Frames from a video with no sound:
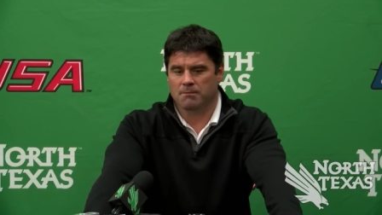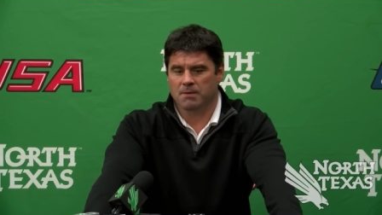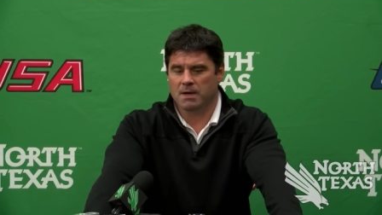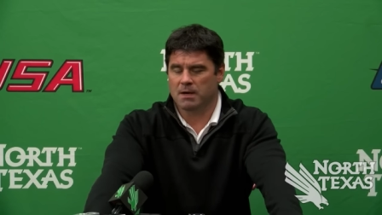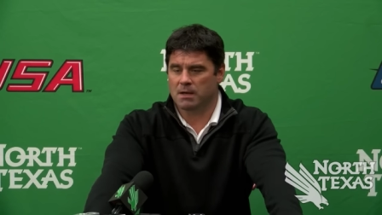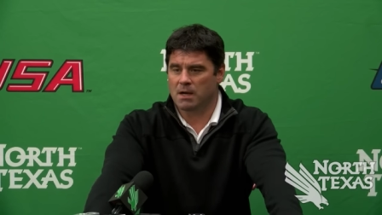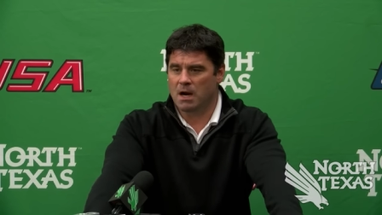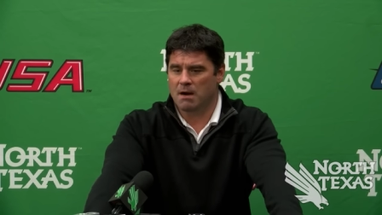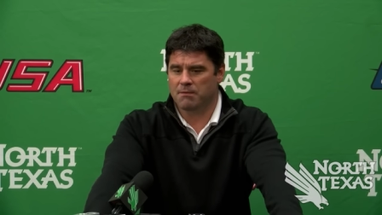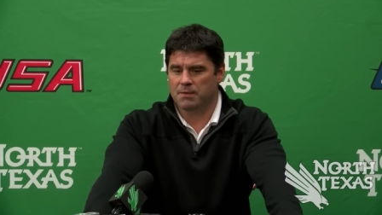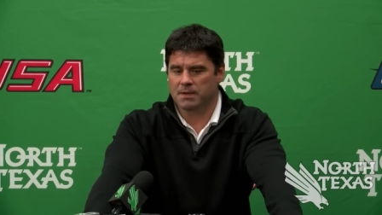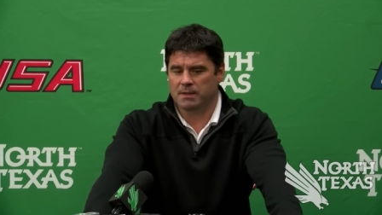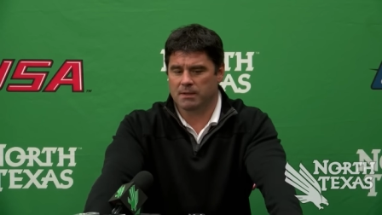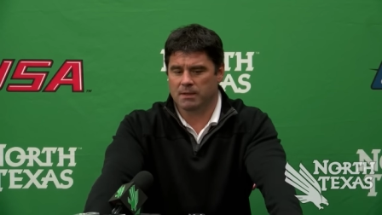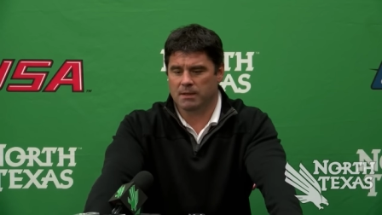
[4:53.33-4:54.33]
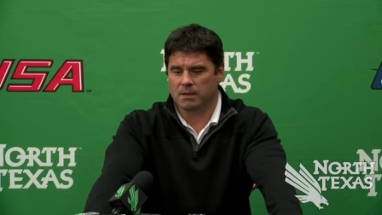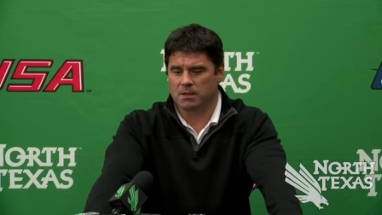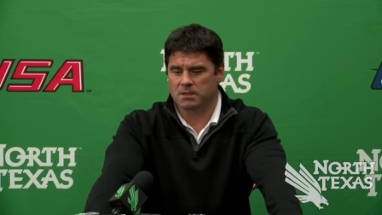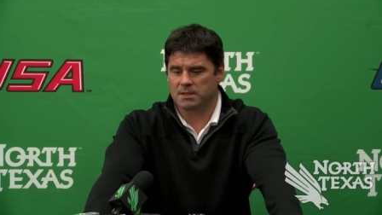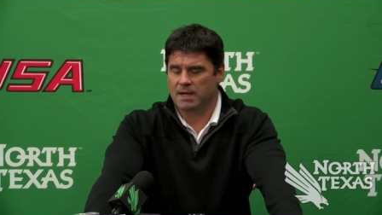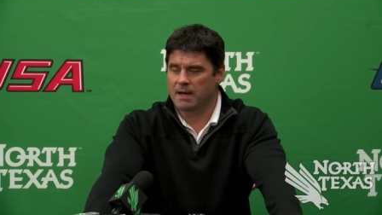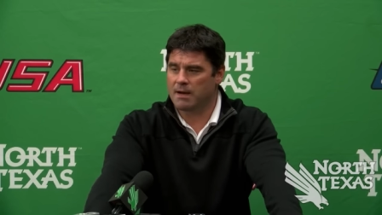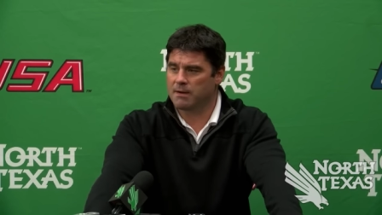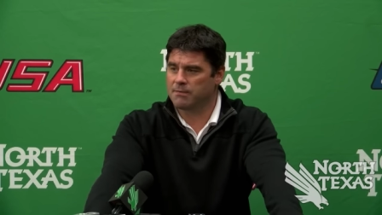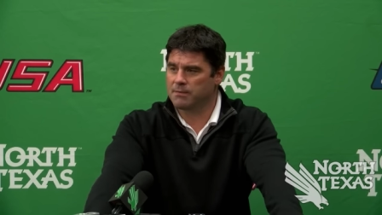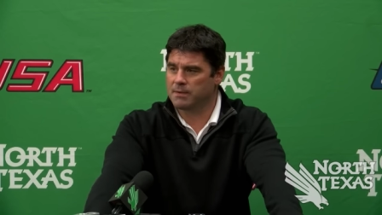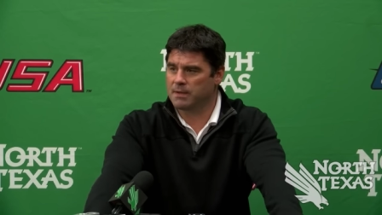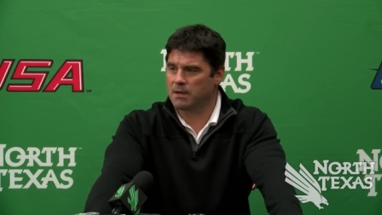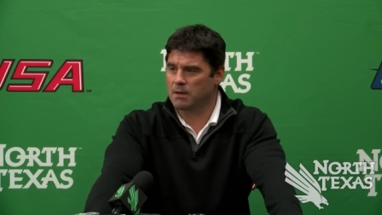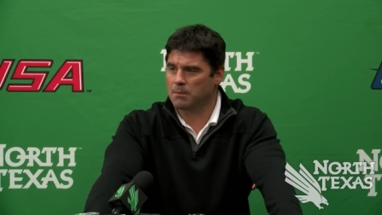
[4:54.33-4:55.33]
very confident in our staff
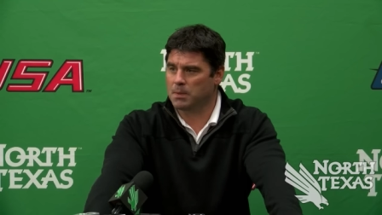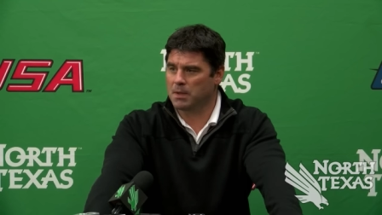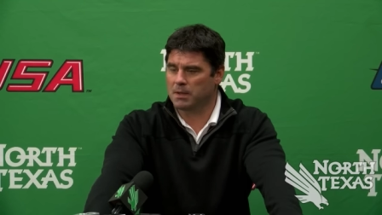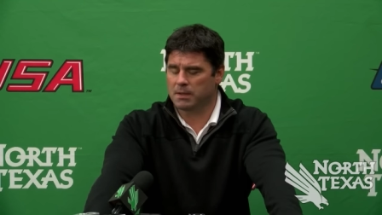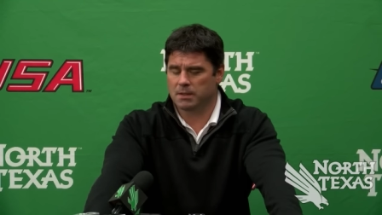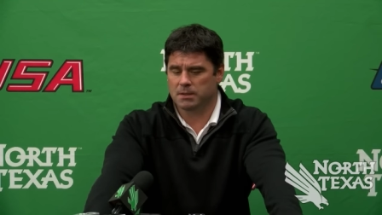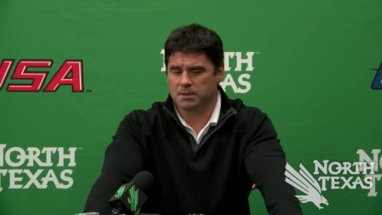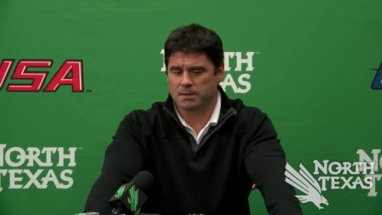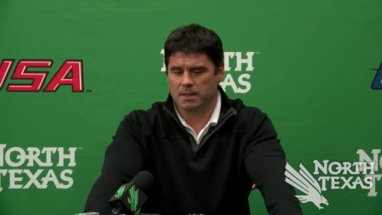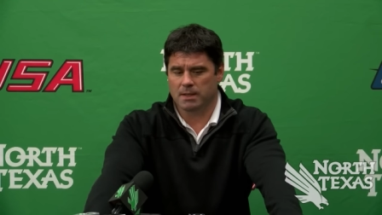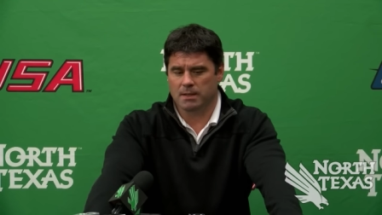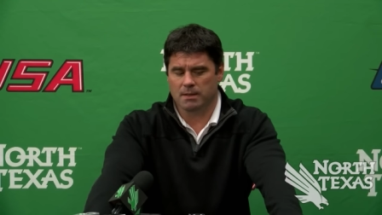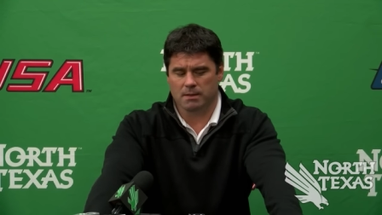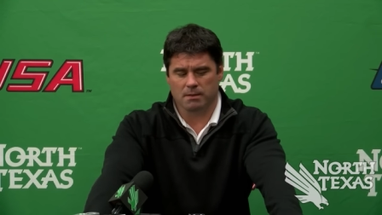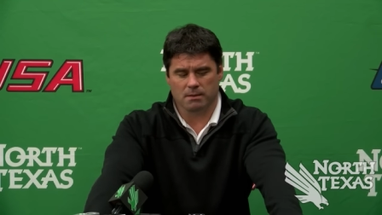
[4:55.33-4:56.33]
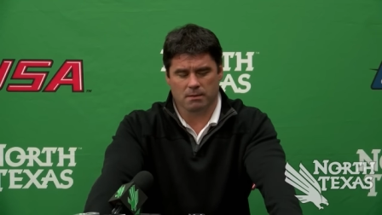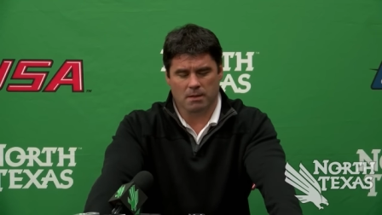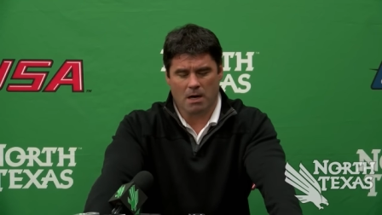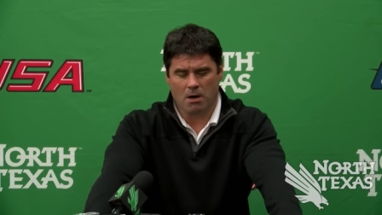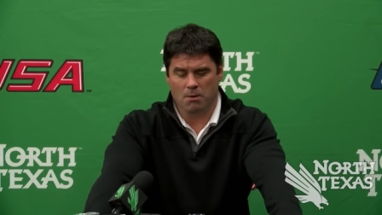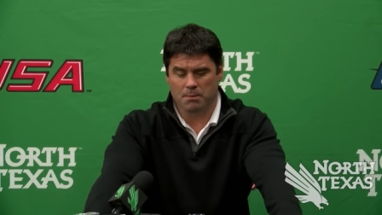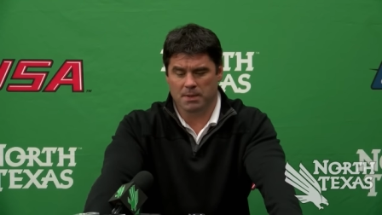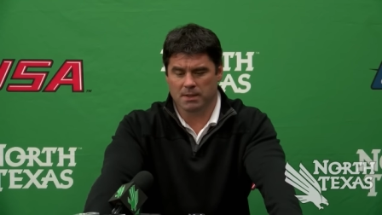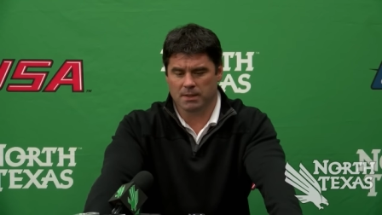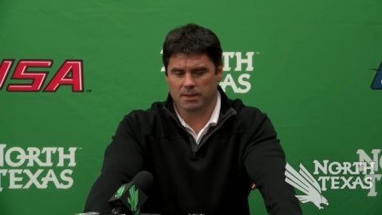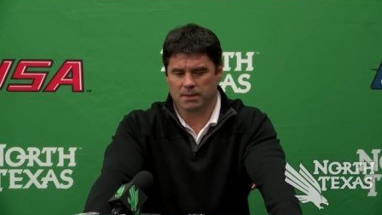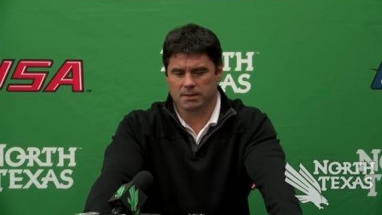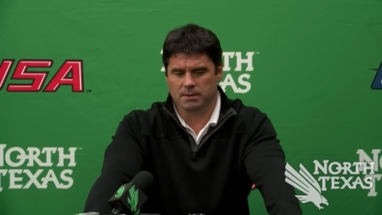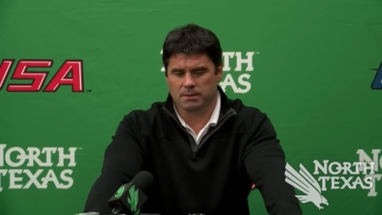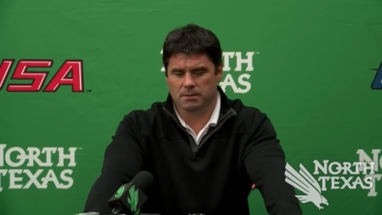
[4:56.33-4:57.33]
and our players and our
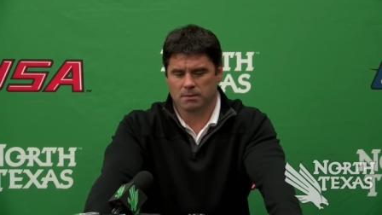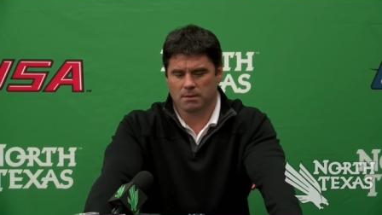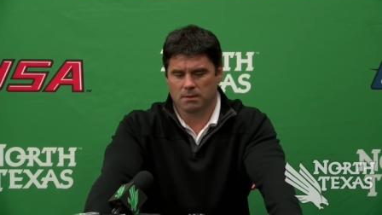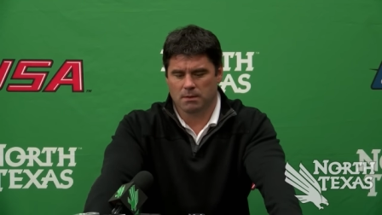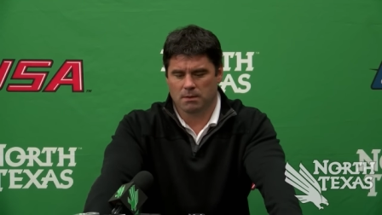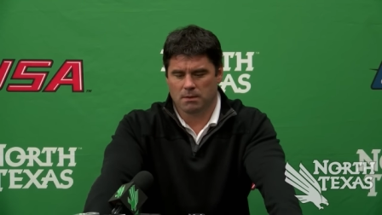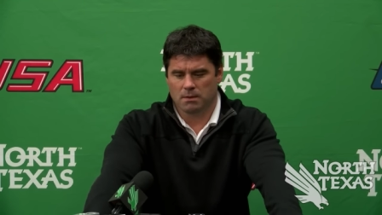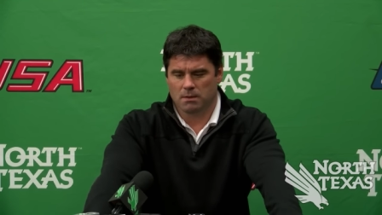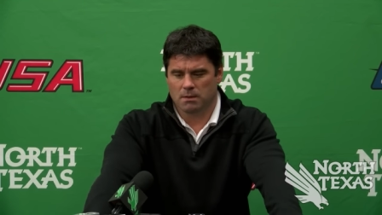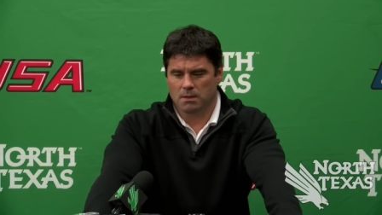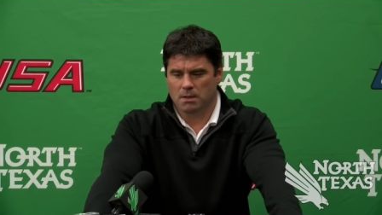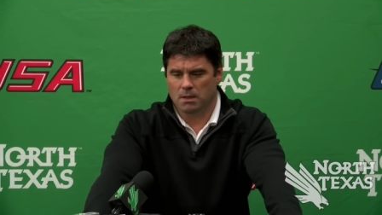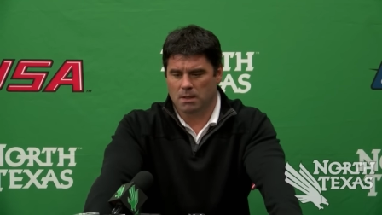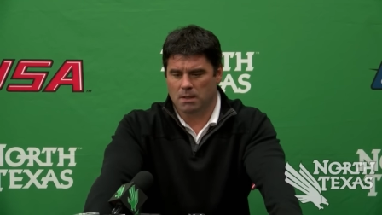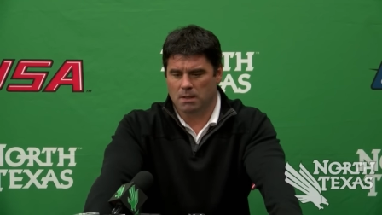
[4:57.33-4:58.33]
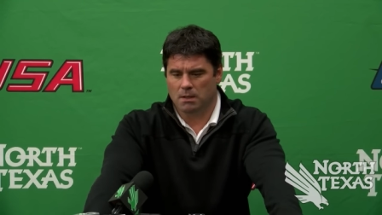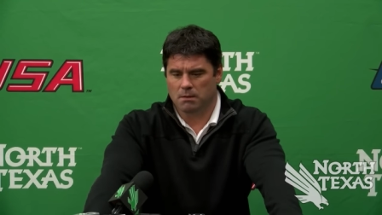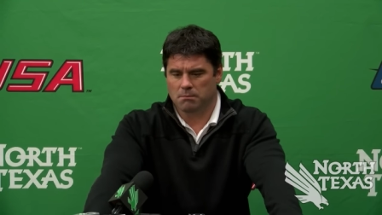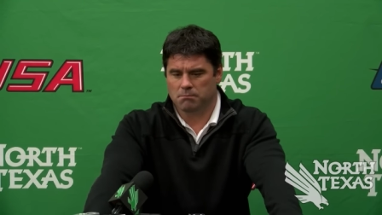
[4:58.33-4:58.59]
abilities uh,